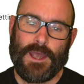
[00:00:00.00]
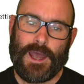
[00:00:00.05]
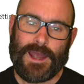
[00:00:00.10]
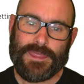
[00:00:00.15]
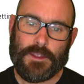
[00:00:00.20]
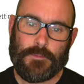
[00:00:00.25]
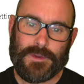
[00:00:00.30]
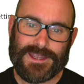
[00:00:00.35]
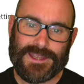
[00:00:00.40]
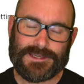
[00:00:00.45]

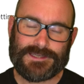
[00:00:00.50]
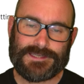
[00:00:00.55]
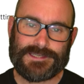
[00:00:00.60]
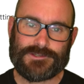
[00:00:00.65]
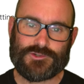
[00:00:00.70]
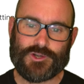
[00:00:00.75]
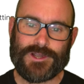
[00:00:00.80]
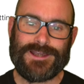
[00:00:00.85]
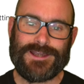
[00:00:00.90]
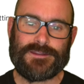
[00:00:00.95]
And then we
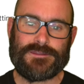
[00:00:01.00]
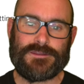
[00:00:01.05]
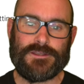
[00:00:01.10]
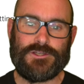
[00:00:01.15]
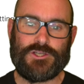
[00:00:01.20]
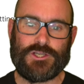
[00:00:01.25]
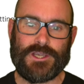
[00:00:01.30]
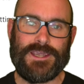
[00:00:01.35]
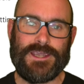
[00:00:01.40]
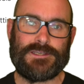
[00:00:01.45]
extract the
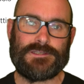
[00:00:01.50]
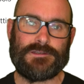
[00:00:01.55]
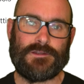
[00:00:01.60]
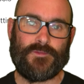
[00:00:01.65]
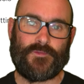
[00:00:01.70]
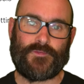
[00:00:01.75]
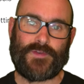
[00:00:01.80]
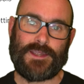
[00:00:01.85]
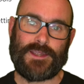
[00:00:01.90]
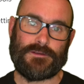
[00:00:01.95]

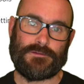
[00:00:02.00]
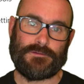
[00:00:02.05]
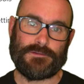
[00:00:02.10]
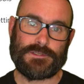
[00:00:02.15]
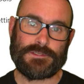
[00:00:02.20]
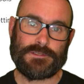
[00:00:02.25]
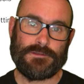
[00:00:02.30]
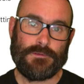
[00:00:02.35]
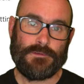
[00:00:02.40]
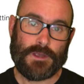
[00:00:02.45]
JSON
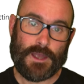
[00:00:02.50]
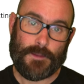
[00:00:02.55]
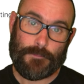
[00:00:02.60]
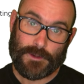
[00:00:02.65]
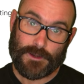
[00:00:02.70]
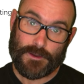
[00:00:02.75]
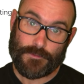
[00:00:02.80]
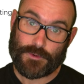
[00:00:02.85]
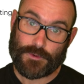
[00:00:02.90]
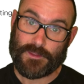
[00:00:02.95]
fields
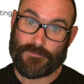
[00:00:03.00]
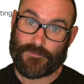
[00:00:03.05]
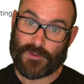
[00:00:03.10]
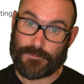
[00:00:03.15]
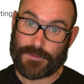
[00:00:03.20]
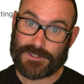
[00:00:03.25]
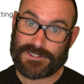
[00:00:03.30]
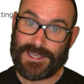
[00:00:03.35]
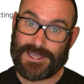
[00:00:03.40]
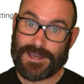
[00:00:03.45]
appropriate for
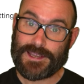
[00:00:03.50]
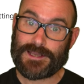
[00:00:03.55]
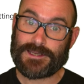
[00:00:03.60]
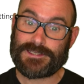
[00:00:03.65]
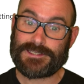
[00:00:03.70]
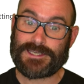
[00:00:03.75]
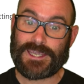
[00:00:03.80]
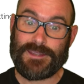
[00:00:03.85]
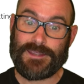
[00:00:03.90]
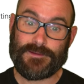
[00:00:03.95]
the particular
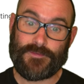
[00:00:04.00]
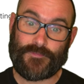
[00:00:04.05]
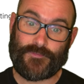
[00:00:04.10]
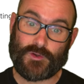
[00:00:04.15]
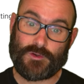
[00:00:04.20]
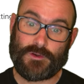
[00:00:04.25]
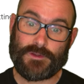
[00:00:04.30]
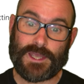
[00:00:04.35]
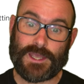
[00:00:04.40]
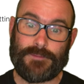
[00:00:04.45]
schema
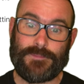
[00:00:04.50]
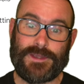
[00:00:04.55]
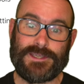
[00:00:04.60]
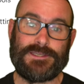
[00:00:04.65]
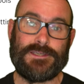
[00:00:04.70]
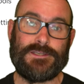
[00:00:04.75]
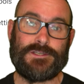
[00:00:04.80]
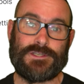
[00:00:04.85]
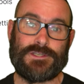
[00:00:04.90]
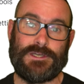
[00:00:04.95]
for that
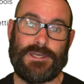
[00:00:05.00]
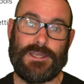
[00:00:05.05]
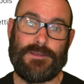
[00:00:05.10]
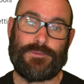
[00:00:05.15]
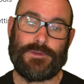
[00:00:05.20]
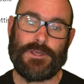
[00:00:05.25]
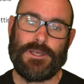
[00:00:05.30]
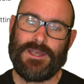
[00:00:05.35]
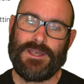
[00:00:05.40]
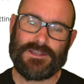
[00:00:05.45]
message
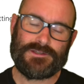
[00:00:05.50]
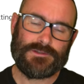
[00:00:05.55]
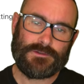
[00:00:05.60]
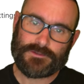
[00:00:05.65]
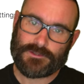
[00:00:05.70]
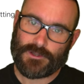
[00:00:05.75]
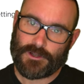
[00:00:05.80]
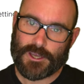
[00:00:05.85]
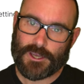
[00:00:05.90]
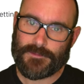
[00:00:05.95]
type. It's all
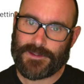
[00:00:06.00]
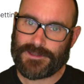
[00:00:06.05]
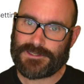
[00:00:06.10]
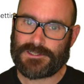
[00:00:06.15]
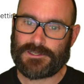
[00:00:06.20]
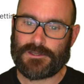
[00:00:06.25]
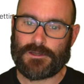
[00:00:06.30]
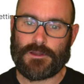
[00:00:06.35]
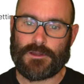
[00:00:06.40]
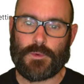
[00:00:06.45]

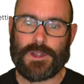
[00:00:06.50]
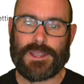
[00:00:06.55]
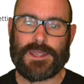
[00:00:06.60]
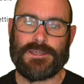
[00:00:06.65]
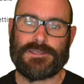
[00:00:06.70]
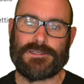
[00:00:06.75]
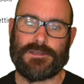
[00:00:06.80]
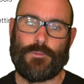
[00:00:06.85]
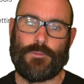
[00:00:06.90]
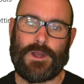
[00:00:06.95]
documented on a wiki
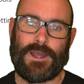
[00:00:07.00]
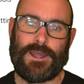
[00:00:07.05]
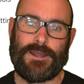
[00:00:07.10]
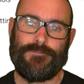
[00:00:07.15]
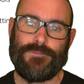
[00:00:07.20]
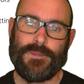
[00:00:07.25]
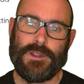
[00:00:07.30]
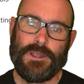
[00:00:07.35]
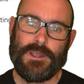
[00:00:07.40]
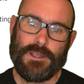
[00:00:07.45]
somewhere.
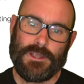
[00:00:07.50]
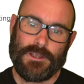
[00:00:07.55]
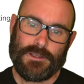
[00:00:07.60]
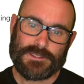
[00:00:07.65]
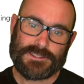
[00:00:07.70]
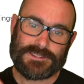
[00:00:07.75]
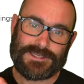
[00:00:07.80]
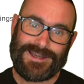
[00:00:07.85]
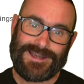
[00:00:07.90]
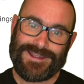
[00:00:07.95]

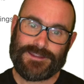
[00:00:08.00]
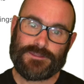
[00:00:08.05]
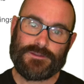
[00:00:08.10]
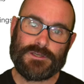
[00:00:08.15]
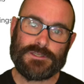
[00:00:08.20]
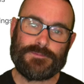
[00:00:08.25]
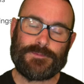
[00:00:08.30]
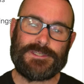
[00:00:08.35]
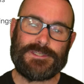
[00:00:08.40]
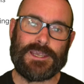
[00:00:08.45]
Select
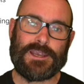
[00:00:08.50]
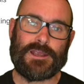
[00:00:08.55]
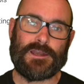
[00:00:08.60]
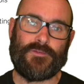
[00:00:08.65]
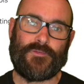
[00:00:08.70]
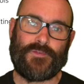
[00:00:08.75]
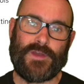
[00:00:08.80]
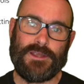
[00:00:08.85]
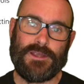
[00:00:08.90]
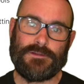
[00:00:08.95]
those particular
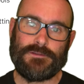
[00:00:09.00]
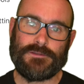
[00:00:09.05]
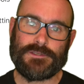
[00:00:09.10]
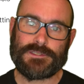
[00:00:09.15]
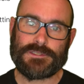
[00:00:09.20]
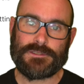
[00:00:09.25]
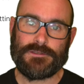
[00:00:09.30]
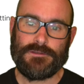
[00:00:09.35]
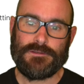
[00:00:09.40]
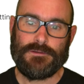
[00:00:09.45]

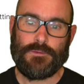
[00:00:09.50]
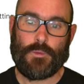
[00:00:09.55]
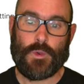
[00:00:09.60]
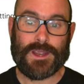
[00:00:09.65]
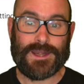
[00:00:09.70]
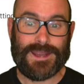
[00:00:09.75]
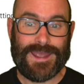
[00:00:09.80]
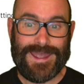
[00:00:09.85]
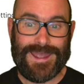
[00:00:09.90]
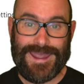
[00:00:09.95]
fields. We're
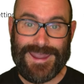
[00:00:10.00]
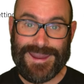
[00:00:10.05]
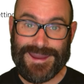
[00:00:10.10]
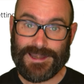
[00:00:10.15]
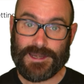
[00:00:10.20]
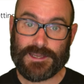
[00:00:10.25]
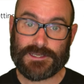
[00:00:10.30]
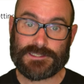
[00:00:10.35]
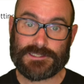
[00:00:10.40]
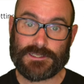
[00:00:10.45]
going to
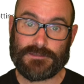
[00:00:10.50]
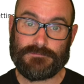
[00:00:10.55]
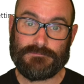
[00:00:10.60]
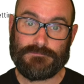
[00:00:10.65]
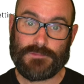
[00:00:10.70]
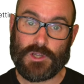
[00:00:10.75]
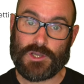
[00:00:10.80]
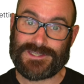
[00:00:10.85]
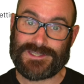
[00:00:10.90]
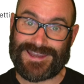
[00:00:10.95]
alias
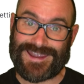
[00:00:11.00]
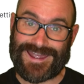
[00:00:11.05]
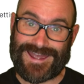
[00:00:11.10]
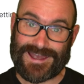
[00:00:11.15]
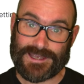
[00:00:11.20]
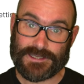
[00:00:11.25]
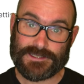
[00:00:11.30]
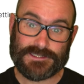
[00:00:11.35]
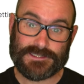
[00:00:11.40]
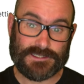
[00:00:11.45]
them using
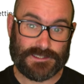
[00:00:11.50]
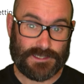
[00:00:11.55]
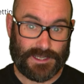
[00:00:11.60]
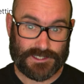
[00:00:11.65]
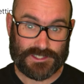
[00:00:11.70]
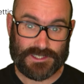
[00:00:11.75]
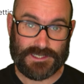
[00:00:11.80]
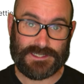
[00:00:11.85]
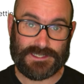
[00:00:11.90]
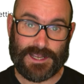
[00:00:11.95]
as to
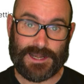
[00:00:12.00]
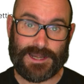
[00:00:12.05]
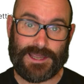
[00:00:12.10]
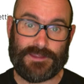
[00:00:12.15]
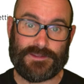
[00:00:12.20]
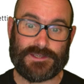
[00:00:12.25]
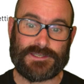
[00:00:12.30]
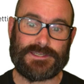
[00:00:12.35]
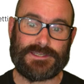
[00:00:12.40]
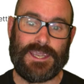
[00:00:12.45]
actually declare
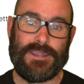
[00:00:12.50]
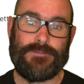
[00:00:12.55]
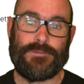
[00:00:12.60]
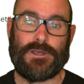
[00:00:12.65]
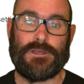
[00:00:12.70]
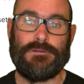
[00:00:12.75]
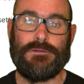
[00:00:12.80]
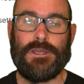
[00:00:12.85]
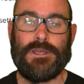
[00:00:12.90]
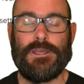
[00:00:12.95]
the
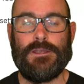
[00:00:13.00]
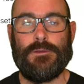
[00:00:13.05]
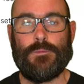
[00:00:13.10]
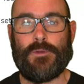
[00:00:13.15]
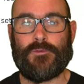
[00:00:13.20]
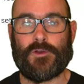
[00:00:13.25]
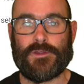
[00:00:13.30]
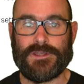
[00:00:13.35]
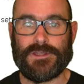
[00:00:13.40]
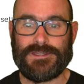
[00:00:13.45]
schema.
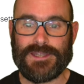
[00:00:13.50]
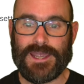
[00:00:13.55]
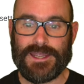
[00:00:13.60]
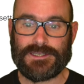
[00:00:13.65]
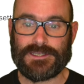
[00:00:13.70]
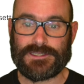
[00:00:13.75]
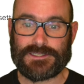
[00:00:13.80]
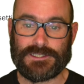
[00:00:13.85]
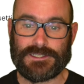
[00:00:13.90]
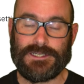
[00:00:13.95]
We've got the
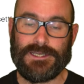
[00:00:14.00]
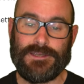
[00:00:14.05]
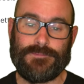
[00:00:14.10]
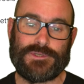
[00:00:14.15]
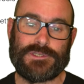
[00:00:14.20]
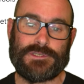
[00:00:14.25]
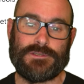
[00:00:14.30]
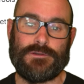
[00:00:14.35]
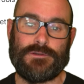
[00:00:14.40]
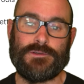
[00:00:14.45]
data
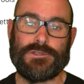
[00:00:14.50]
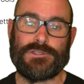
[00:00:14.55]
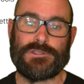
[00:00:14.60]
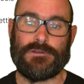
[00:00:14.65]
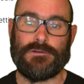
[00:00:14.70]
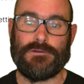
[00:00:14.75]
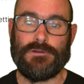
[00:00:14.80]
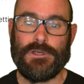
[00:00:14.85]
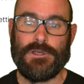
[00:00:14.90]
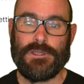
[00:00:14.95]
types
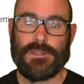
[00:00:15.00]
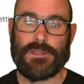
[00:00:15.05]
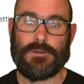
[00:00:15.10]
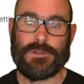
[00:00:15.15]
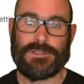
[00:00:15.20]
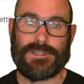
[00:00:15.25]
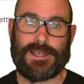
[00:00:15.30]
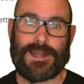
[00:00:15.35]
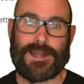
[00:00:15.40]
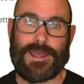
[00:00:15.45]
also that
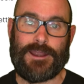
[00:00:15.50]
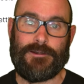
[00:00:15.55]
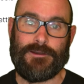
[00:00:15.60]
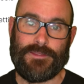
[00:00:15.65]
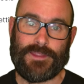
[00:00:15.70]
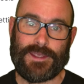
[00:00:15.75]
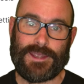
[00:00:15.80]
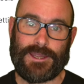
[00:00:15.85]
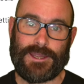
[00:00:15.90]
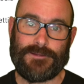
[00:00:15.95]
we're
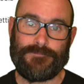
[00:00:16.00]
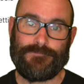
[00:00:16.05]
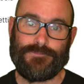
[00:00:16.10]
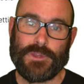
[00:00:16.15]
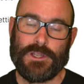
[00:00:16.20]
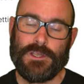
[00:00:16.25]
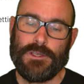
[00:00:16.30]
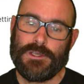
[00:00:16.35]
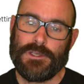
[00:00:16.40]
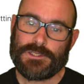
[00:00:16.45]
declaring there.
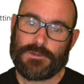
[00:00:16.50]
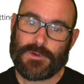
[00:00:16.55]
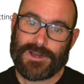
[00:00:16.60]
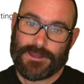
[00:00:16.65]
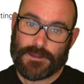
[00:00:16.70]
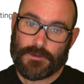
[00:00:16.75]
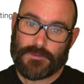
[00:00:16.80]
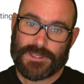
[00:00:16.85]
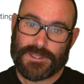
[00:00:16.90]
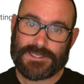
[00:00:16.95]
So we're
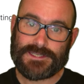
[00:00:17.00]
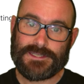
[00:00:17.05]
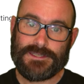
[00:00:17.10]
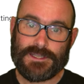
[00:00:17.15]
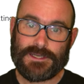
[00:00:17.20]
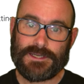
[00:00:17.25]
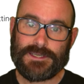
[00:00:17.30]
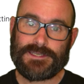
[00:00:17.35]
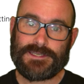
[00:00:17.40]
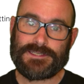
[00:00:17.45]
going to end up with this
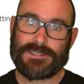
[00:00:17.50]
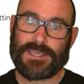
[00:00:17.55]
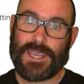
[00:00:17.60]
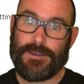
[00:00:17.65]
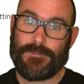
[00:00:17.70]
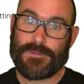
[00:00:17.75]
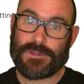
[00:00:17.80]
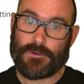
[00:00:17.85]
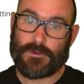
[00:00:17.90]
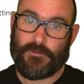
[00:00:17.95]
nice
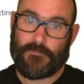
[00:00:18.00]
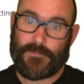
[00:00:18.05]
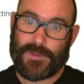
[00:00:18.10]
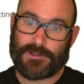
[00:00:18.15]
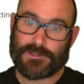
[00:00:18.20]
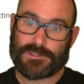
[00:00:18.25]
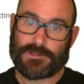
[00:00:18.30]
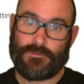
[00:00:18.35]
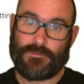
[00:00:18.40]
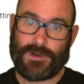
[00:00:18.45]
schema that we've
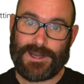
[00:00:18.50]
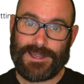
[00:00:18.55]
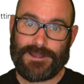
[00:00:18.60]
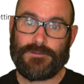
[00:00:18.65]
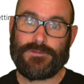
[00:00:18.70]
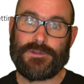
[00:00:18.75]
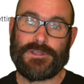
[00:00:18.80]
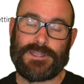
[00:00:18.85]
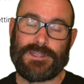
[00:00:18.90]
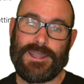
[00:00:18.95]
built
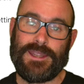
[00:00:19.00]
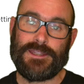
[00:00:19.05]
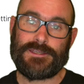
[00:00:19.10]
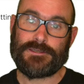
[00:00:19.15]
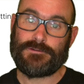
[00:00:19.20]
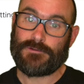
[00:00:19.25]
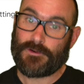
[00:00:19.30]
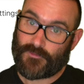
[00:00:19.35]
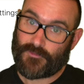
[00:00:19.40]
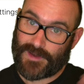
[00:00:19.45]
around the
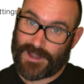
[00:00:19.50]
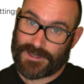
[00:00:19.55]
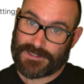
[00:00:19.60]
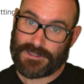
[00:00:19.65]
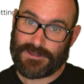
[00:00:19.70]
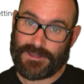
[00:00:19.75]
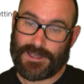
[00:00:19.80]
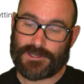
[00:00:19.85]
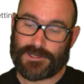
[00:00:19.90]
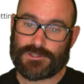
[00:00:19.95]
data,
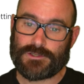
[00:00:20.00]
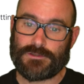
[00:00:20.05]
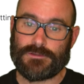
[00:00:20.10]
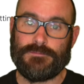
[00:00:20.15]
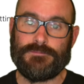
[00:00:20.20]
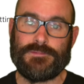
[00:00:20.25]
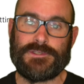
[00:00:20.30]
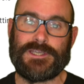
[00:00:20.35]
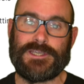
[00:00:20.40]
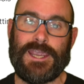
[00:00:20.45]
reflecting the
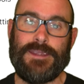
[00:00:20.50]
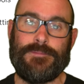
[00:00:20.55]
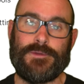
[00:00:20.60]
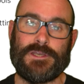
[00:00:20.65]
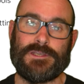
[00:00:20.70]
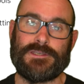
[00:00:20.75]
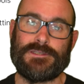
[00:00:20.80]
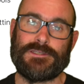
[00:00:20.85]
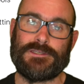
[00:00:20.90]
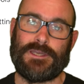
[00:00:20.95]
actual schema
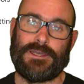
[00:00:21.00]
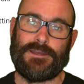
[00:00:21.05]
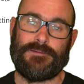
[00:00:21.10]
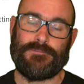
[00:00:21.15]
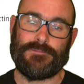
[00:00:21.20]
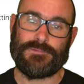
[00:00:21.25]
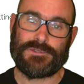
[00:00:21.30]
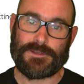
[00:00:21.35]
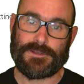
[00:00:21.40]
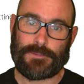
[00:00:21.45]
that's
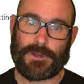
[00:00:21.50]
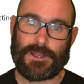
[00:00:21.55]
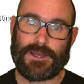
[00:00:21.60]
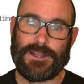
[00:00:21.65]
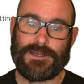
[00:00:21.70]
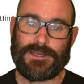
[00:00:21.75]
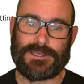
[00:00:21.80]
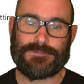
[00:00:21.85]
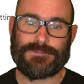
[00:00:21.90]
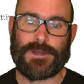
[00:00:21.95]
um,
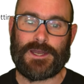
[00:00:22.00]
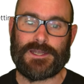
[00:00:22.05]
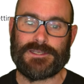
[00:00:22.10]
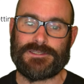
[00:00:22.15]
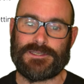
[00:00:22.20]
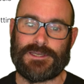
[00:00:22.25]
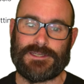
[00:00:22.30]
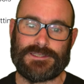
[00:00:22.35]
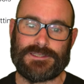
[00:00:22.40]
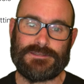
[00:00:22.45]
supplied as part of
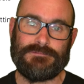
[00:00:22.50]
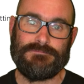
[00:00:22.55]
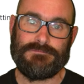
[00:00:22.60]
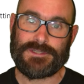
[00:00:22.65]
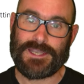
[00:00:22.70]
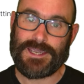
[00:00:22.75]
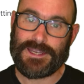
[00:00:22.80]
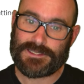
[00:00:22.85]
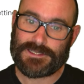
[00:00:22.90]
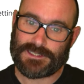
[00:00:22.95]
that
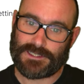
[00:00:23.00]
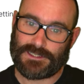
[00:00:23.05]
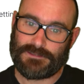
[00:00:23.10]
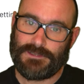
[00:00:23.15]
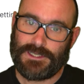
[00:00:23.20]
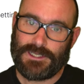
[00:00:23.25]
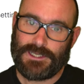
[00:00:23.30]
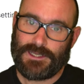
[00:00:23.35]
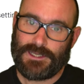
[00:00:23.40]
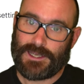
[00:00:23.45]
data
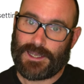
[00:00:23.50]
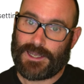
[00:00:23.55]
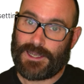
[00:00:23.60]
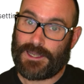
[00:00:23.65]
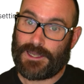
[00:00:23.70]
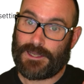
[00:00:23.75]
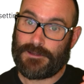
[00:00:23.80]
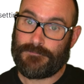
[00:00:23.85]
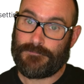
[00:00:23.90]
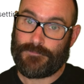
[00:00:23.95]

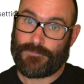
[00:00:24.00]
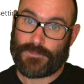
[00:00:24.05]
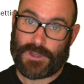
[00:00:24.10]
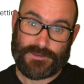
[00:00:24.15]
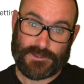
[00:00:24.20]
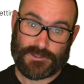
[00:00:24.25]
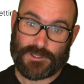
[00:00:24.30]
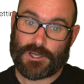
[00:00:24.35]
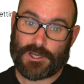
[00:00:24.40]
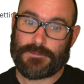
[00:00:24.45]
um, in
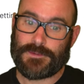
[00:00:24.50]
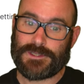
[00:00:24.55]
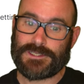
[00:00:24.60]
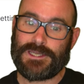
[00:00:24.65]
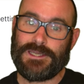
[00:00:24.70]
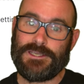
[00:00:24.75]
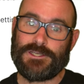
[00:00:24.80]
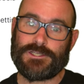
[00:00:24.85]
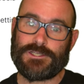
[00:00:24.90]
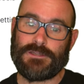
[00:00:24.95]
the
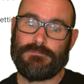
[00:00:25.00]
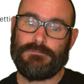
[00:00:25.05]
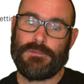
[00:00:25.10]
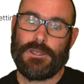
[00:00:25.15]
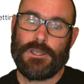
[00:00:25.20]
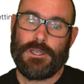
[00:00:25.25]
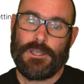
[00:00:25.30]
documentation.